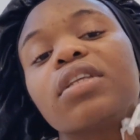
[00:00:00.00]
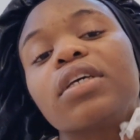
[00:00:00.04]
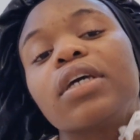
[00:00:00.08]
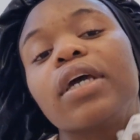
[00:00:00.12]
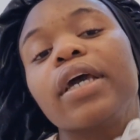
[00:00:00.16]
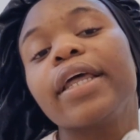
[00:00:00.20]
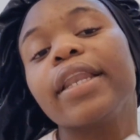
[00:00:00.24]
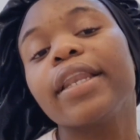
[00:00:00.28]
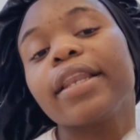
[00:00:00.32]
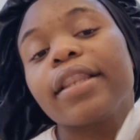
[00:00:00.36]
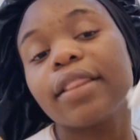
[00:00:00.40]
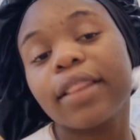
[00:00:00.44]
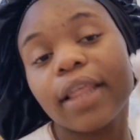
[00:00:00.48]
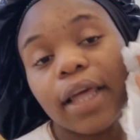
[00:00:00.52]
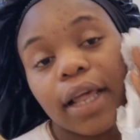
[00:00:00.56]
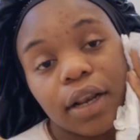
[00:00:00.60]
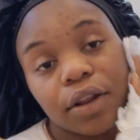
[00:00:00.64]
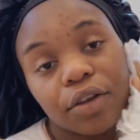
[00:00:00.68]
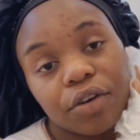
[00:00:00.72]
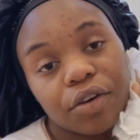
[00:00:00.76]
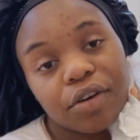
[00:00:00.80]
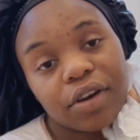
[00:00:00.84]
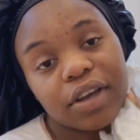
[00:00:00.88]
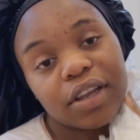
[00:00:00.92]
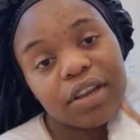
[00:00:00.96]
And
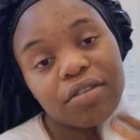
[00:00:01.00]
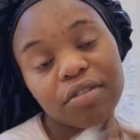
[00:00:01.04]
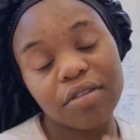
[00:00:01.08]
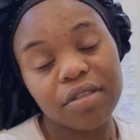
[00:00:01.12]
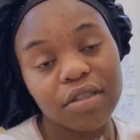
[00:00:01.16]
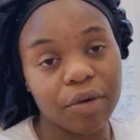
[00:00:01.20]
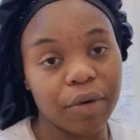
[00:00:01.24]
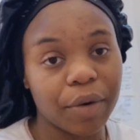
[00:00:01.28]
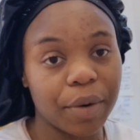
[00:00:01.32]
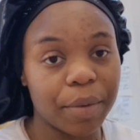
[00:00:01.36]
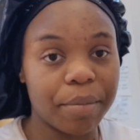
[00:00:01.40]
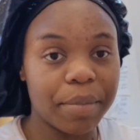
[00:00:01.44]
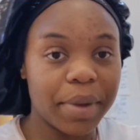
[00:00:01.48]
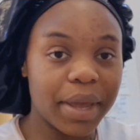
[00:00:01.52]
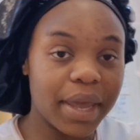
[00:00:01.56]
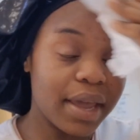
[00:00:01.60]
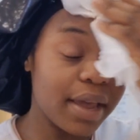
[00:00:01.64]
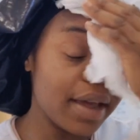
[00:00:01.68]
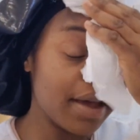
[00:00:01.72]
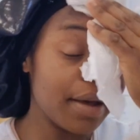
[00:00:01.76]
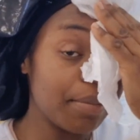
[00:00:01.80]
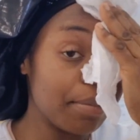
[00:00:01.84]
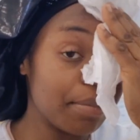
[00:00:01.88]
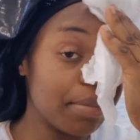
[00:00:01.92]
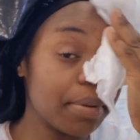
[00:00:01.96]
then go in with our
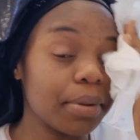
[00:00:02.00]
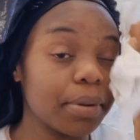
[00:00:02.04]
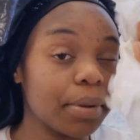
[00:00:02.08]
makeup.